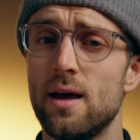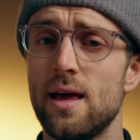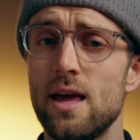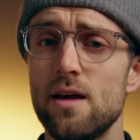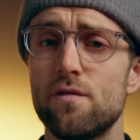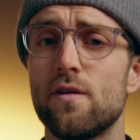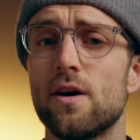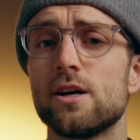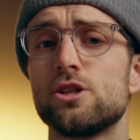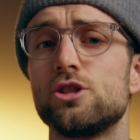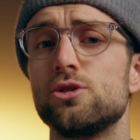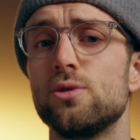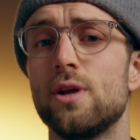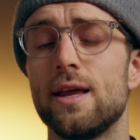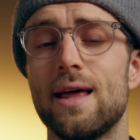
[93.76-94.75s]
if I
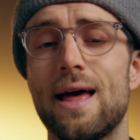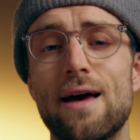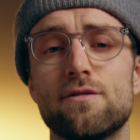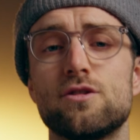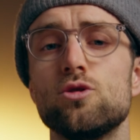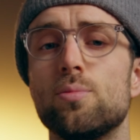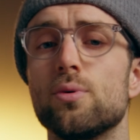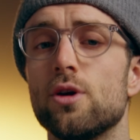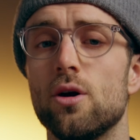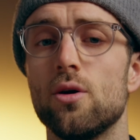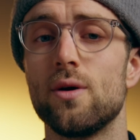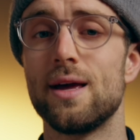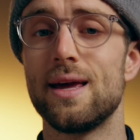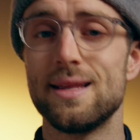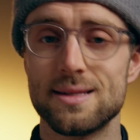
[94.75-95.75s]
shoot at
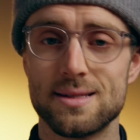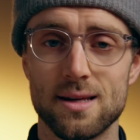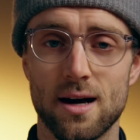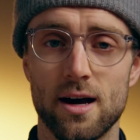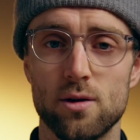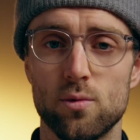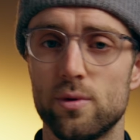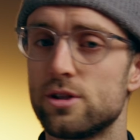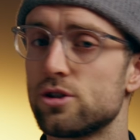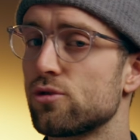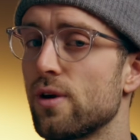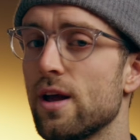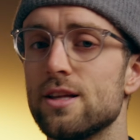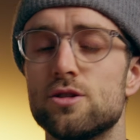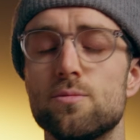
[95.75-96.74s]
f2.0 inside, which
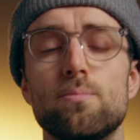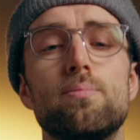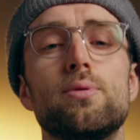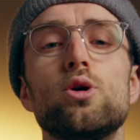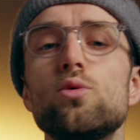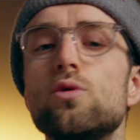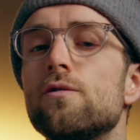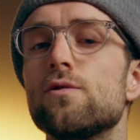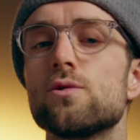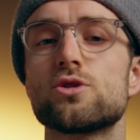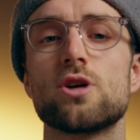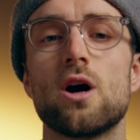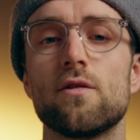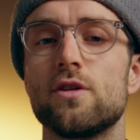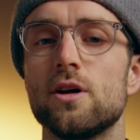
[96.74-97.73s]
creates beautiful
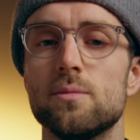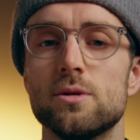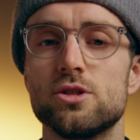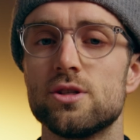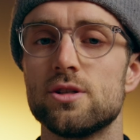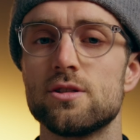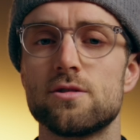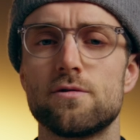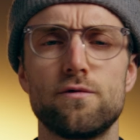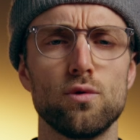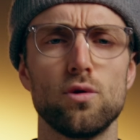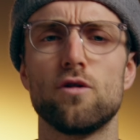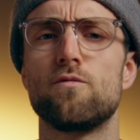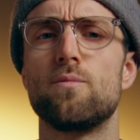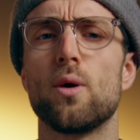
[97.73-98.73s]
soft images
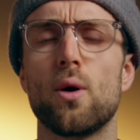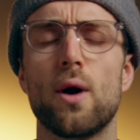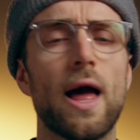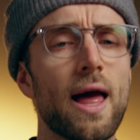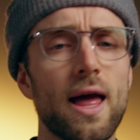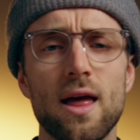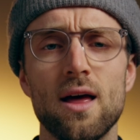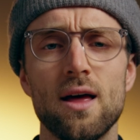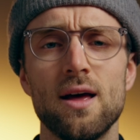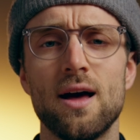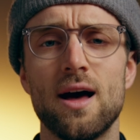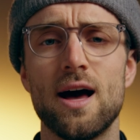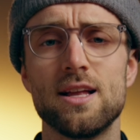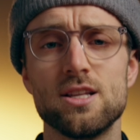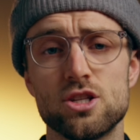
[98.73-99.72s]
full of bokeh,
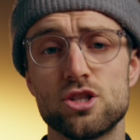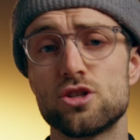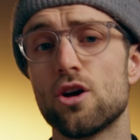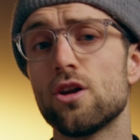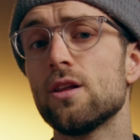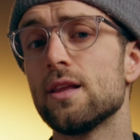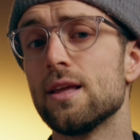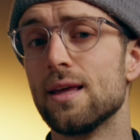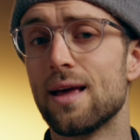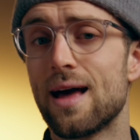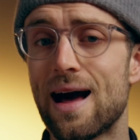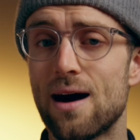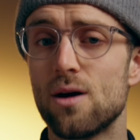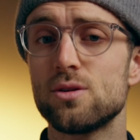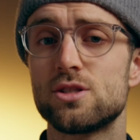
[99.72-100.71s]
and suddenly
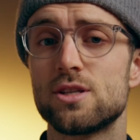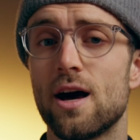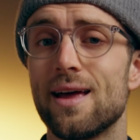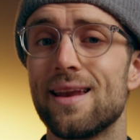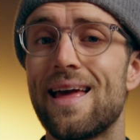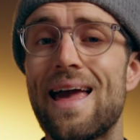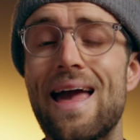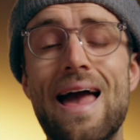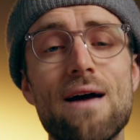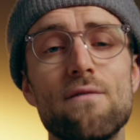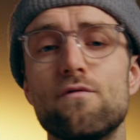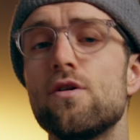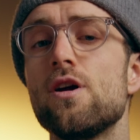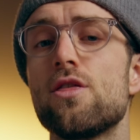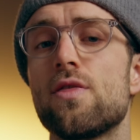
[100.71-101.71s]
outside
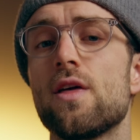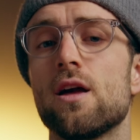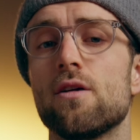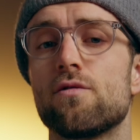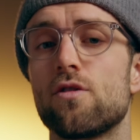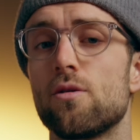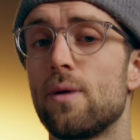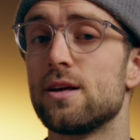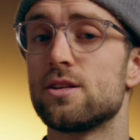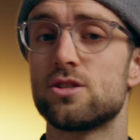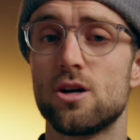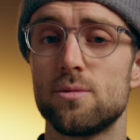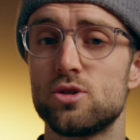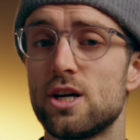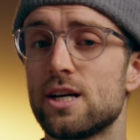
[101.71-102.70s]
everything from my
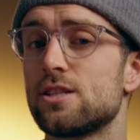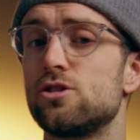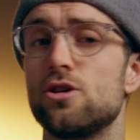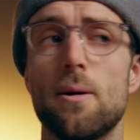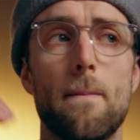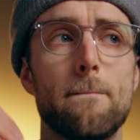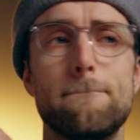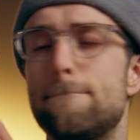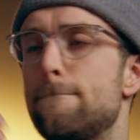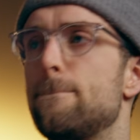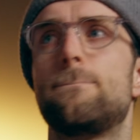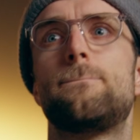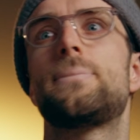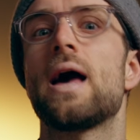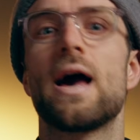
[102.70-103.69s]
subject to
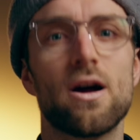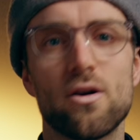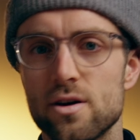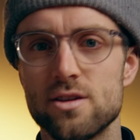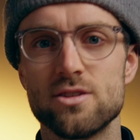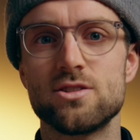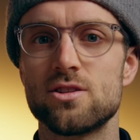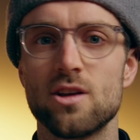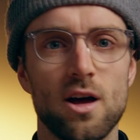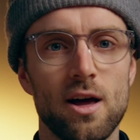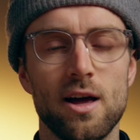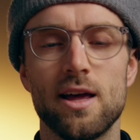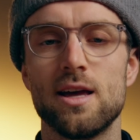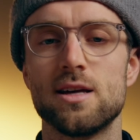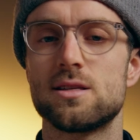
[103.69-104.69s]
Paris
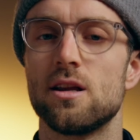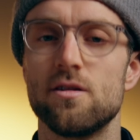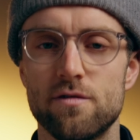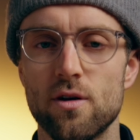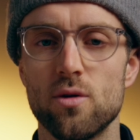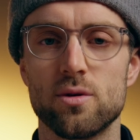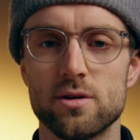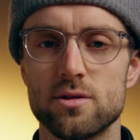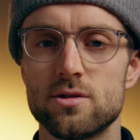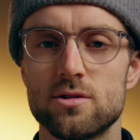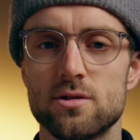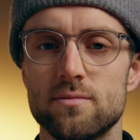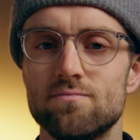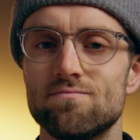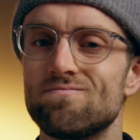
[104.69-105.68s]
is in
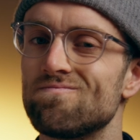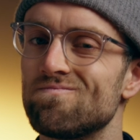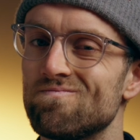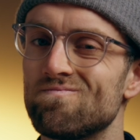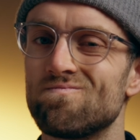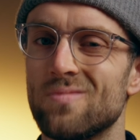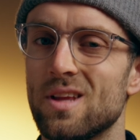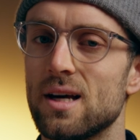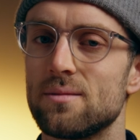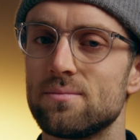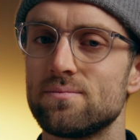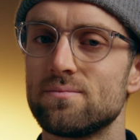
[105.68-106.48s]
focus. Yeah,